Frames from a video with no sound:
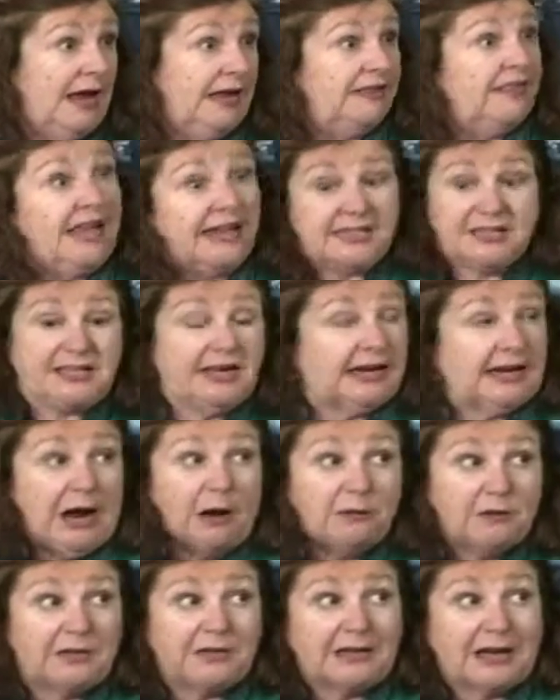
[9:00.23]
That's not
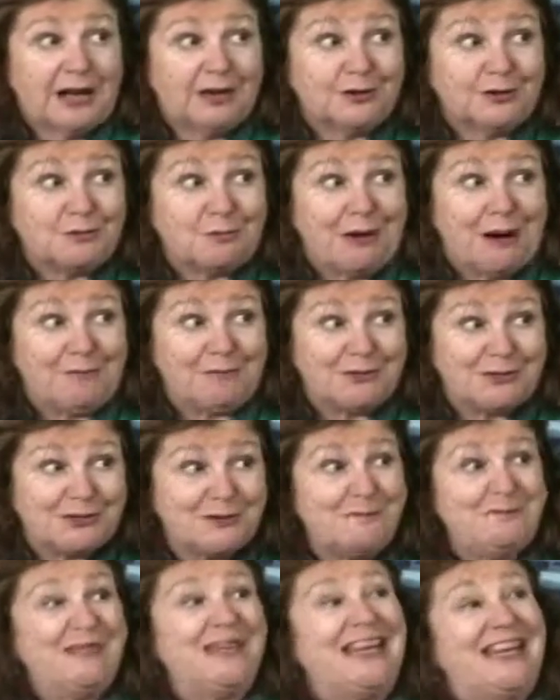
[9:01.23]
counting the College Promise,
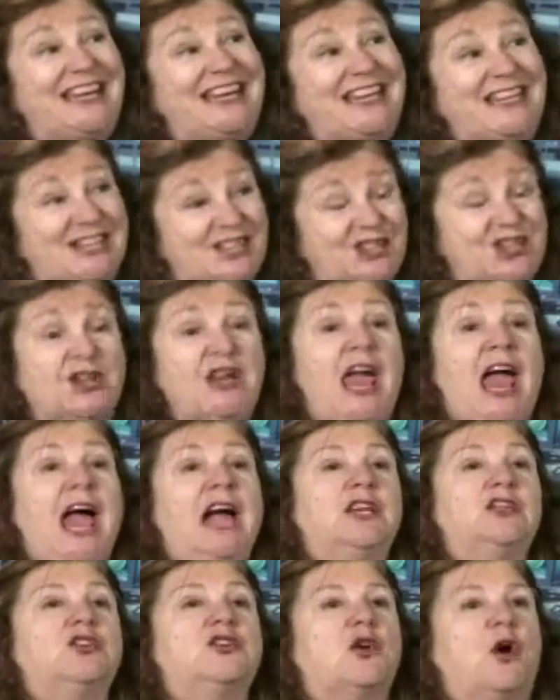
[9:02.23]
in addition.
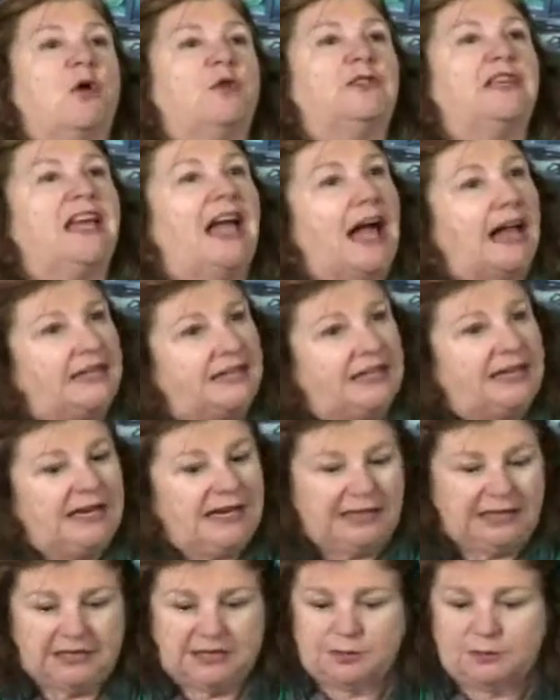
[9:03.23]
So the idea
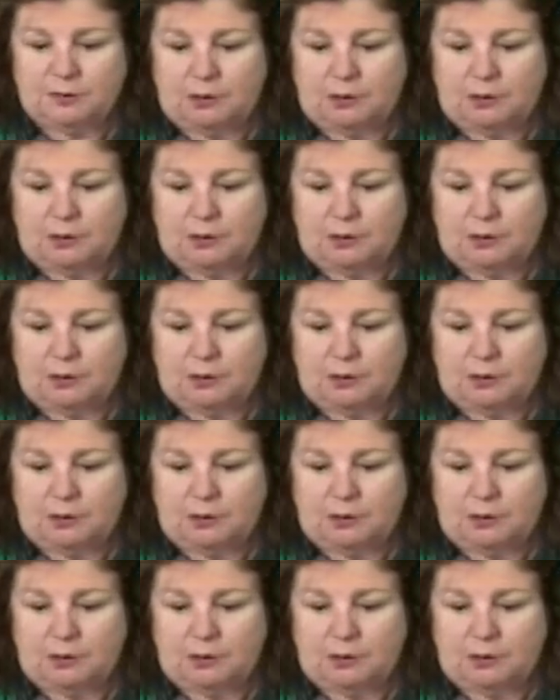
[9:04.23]
is,